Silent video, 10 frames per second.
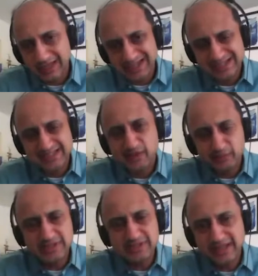And as
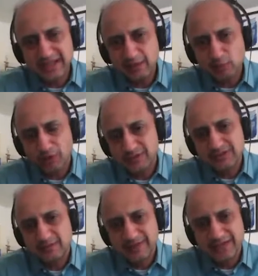I've been saying, what
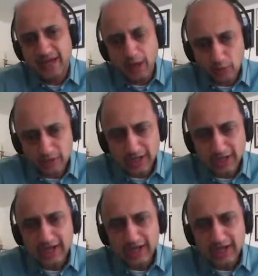is the way out?